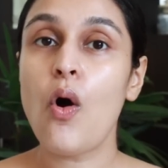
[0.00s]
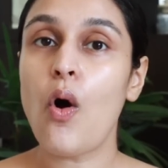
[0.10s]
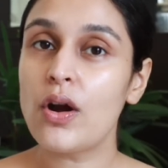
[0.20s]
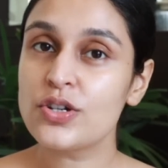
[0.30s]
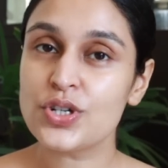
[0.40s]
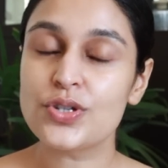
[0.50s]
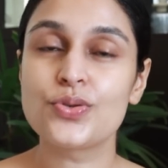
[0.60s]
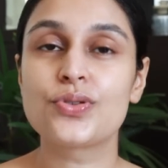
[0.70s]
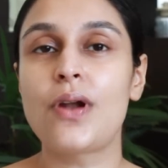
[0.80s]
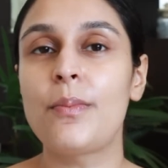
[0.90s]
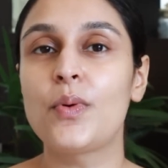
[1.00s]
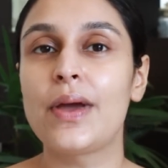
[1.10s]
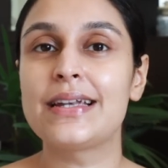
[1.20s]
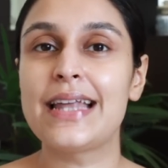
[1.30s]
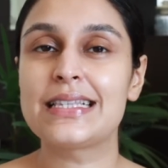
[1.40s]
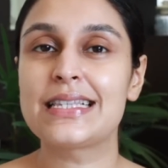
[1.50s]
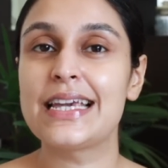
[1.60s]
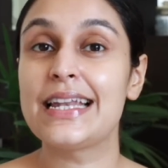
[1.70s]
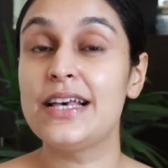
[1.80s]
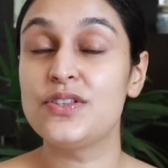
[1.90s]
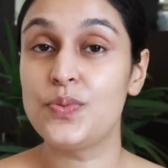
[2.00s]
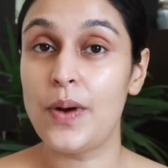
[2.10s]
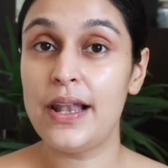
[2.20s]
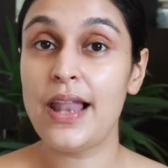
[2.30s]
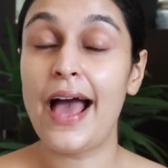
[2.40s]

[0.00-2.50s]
or just to scrub away dead skin as well.